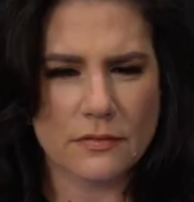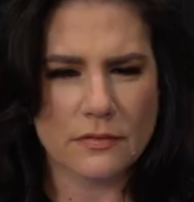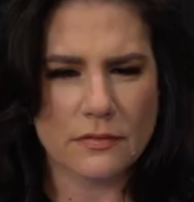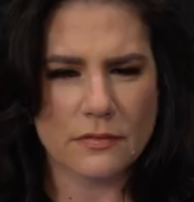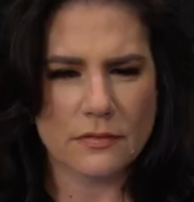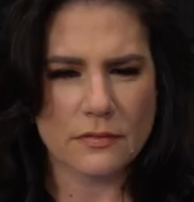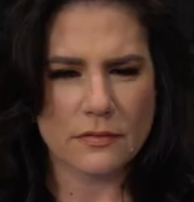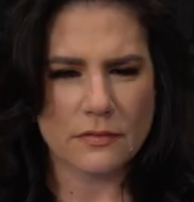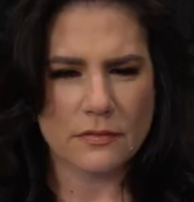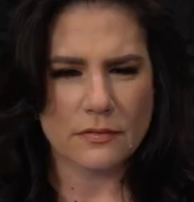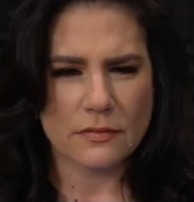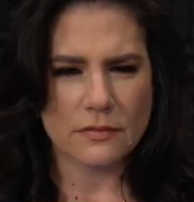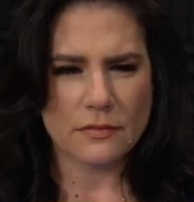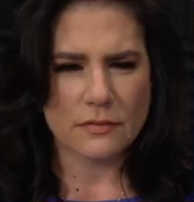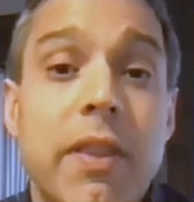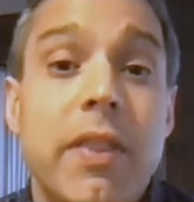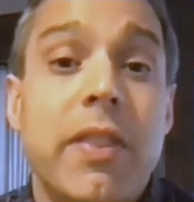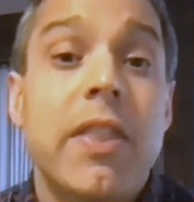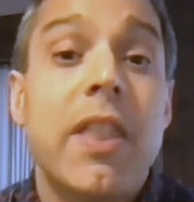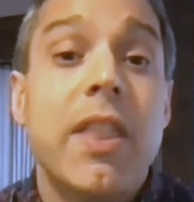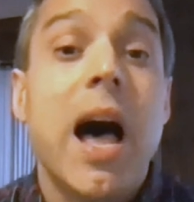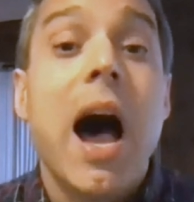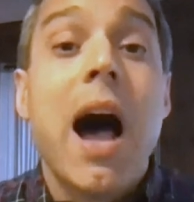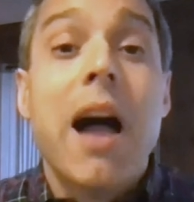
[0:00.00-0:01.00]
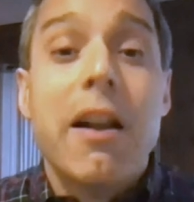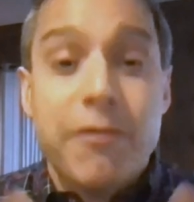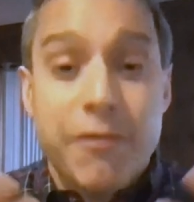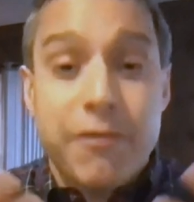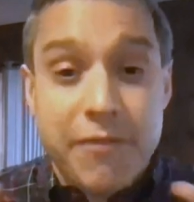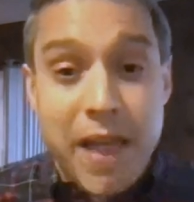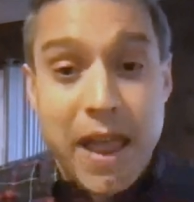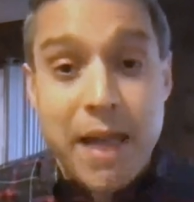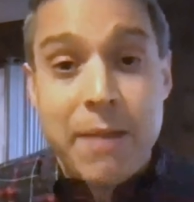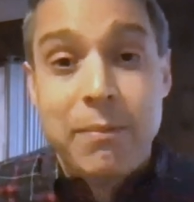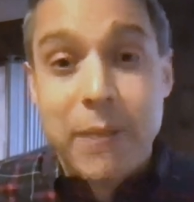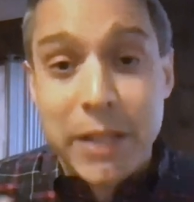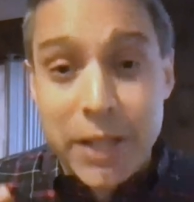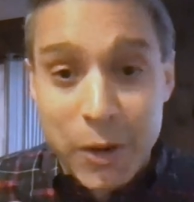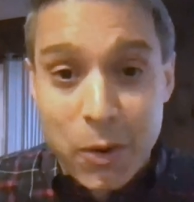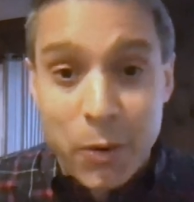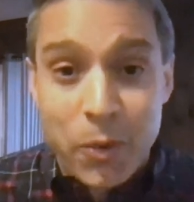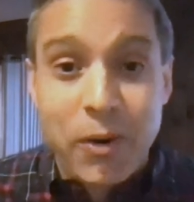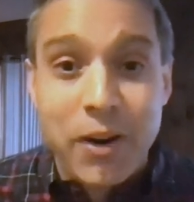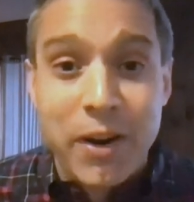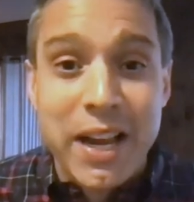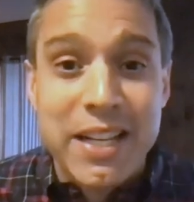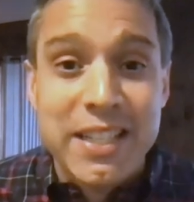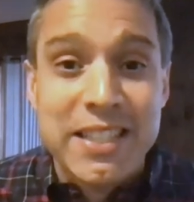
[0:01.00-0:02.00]
trip, not
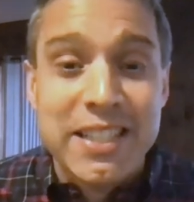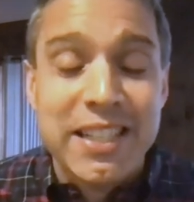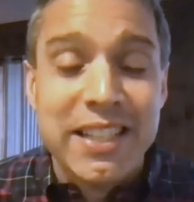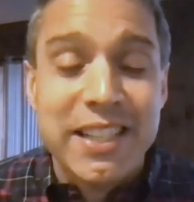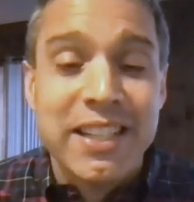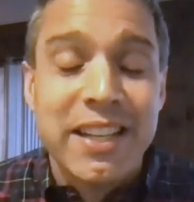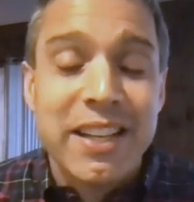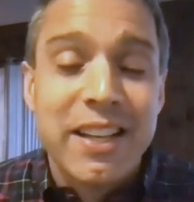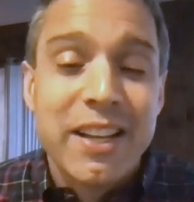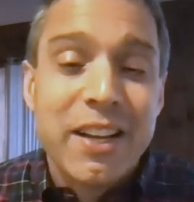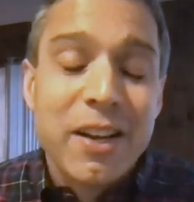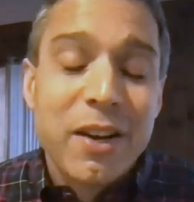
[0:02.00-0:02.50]
family-oriented,